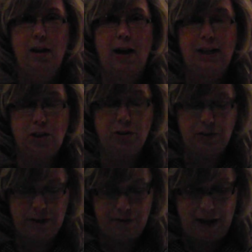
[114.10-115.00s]
I chose
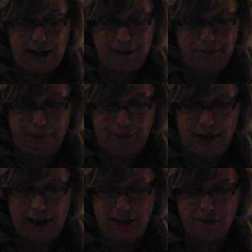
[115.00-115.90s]
to fight,
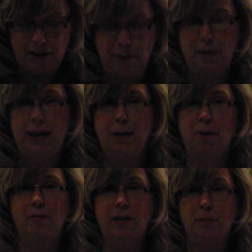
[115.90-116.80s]
and the fight became
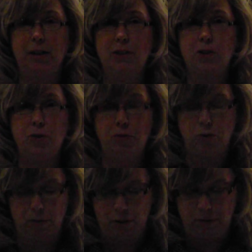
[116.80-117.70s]
our family's new
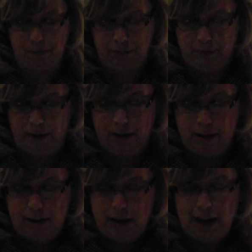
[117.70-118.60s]
normal.
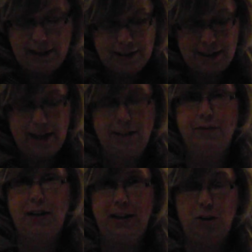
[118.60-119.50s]
I decided to
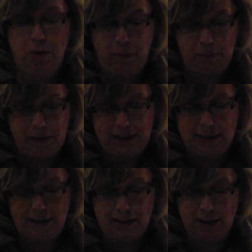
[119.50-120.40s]
find hope and
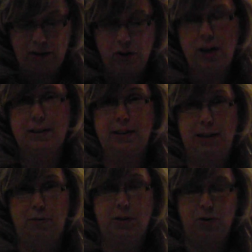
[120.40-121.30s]
blessings in the cross that
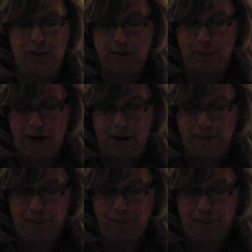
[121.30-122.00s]
I was going to bear.